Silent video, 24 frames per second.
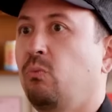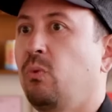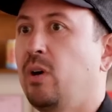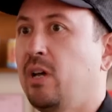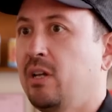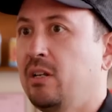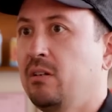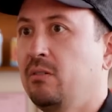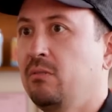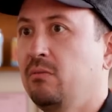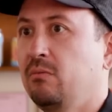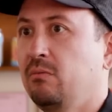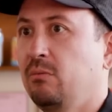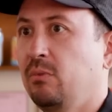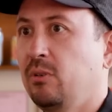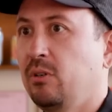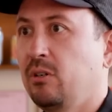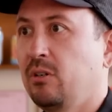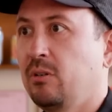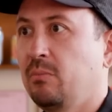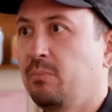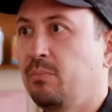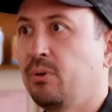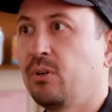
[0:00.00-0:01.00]
When
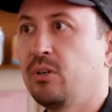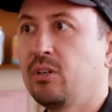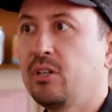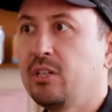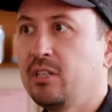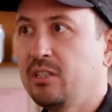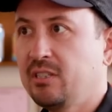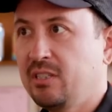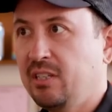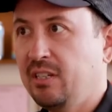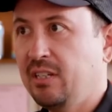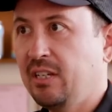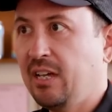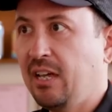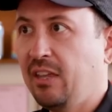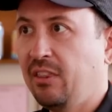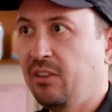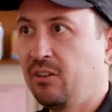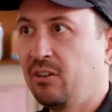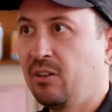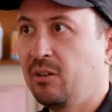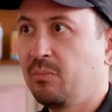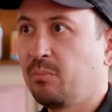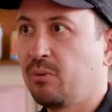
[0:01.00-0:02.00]
we're putting
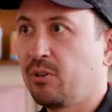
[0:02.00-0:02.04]
together a